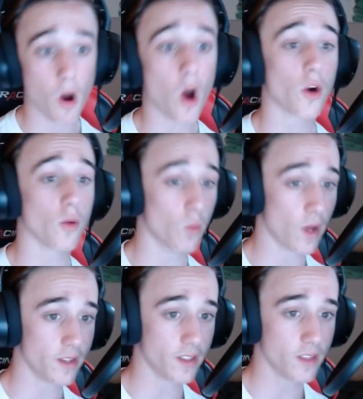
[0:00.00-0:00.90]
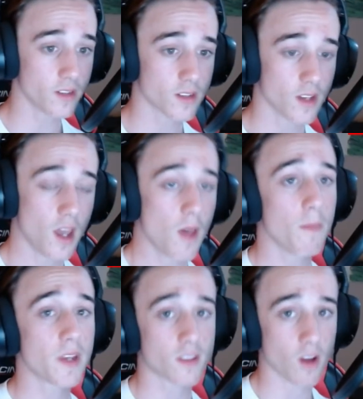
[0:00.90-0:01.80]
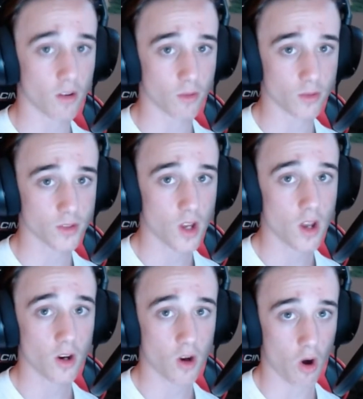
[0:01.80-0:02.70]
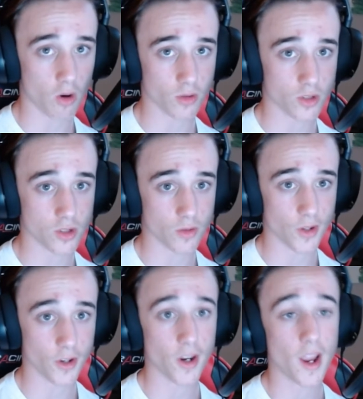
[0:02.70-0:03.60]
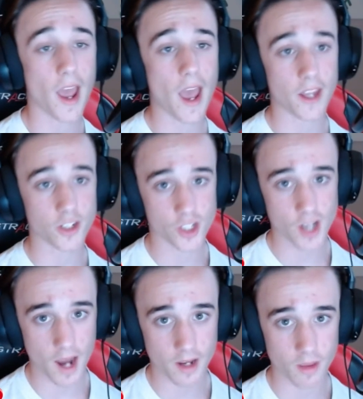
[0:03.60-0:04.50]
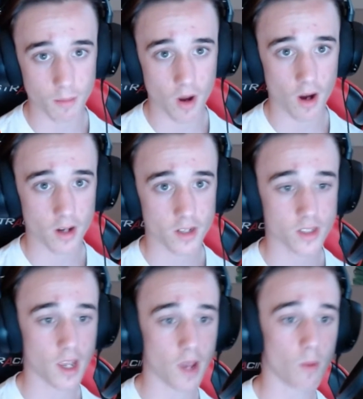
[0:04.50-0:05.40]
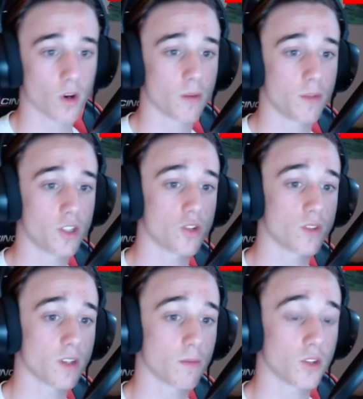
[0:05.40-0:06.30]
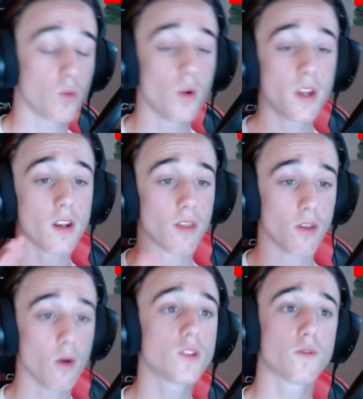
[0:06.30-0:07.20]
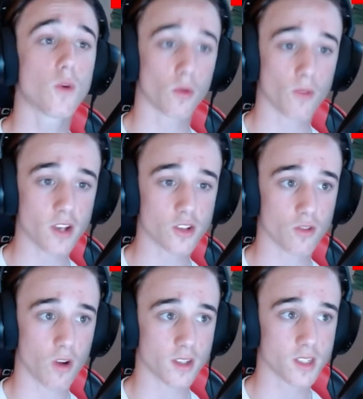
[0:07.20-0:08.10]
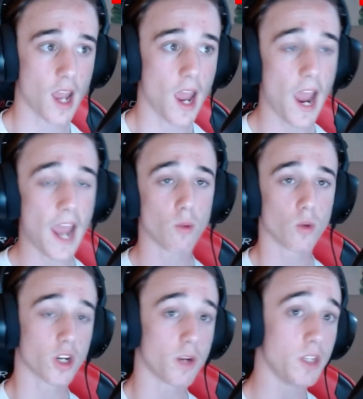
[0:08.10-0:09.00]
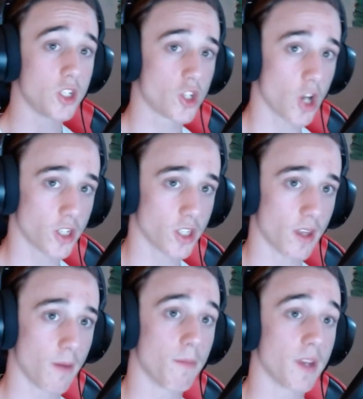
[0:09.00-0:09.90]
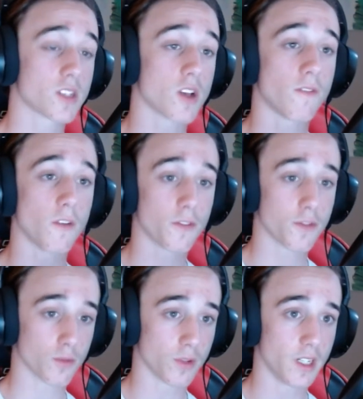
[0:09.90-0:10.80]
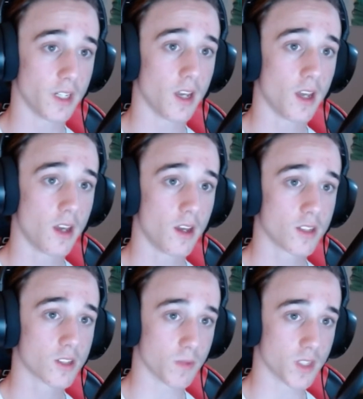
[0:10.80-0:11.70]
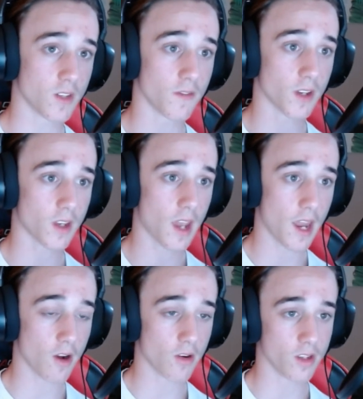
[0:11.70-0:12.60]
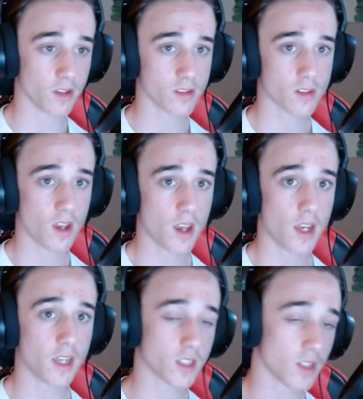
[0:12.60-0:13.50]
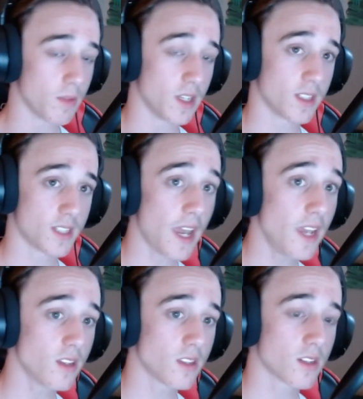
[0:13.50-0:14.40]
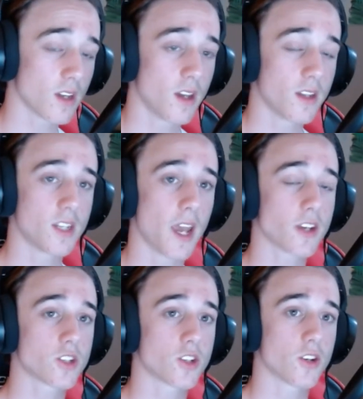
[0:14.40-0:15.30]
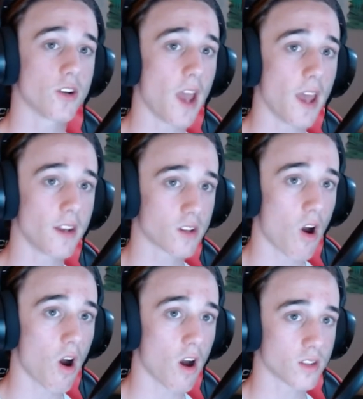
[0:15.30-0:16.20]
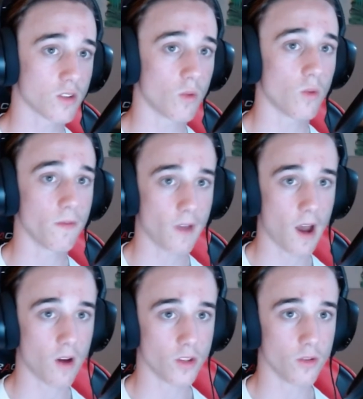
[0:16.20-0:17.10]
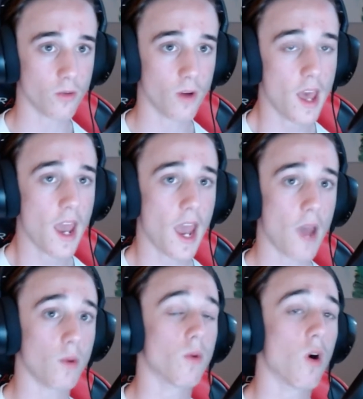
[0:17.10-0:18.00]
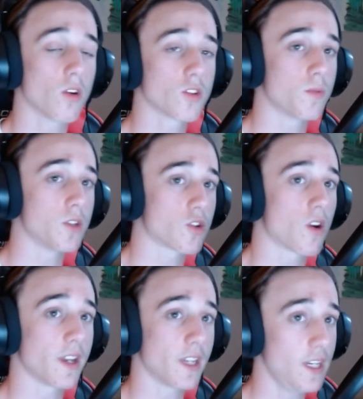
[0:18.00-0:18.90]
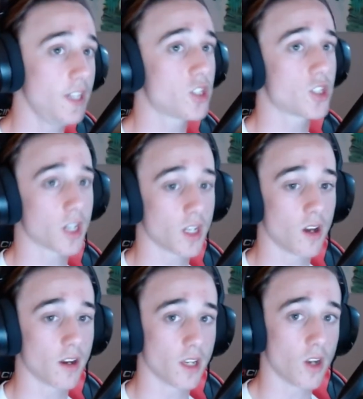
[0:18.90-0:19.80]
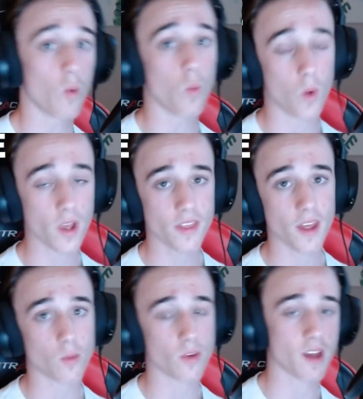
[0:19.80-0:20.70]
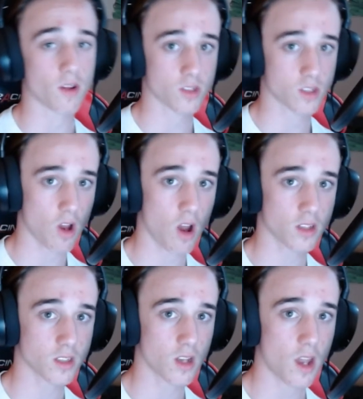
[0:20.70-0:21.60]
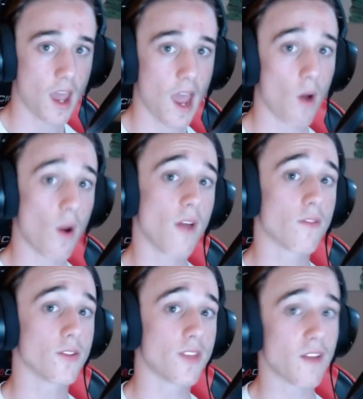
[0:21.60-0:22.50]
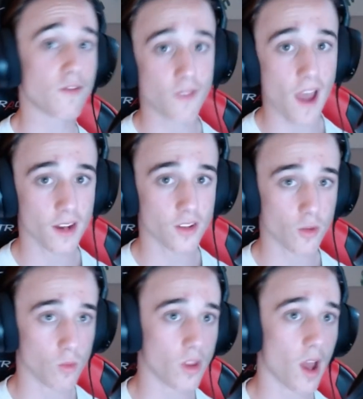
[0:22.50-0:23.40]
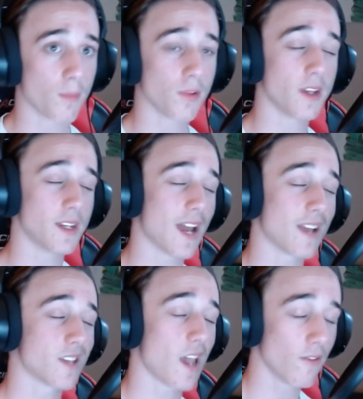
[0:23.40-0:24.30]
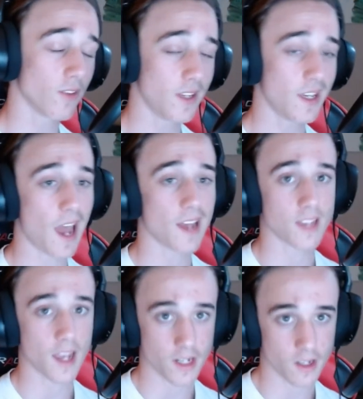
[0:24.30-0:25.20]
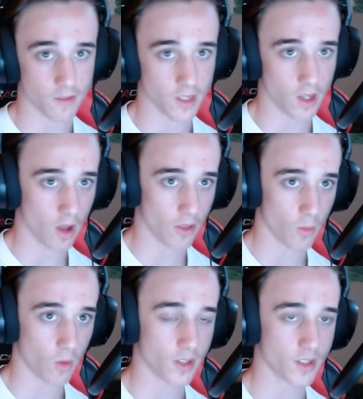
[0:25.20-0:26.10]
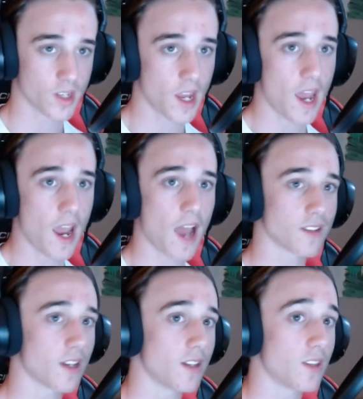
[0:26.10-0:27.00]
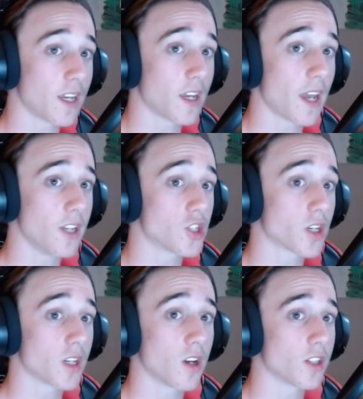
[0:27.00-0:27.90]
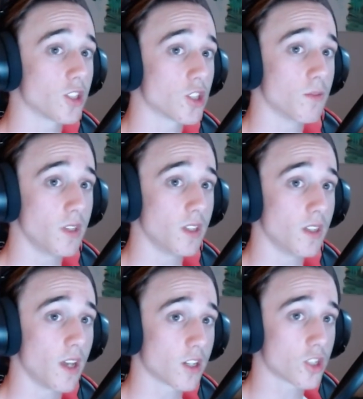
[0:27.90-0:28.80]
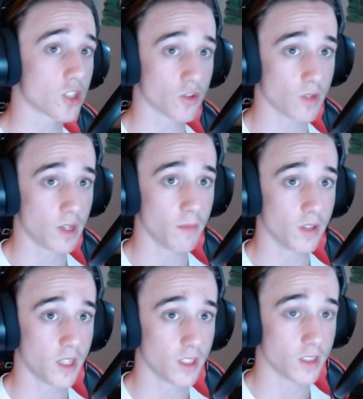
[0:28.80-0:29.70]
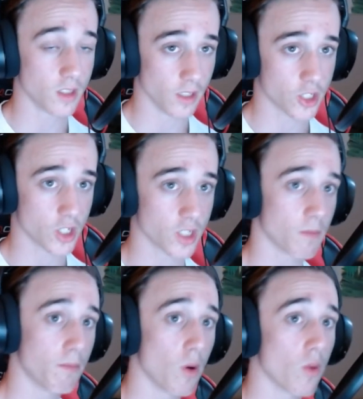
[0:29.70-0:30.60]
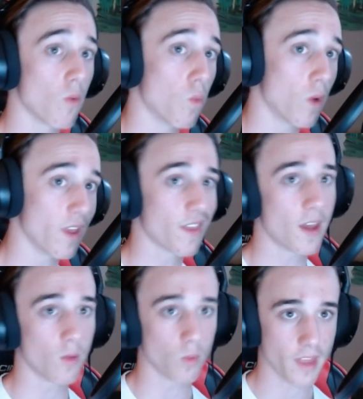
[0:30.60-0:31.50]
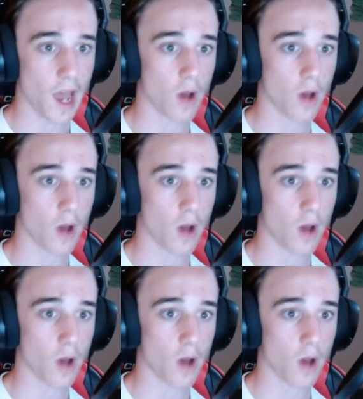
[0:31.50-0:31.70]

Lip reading: are Wendy's, McDonald's, Carl's Jr., and Jack in the Box. And we're going to be choosing between those 4 restaurants, and we're going to be judging them based off of 3 specific areas. It's going to be in taste, texture, and cost or value. And we will also be trying each chicken nugget with and without sauce. However, that factor will not play in as heavily as any of the other ones, as I think a chicken nugget should be extremely delicious both with and without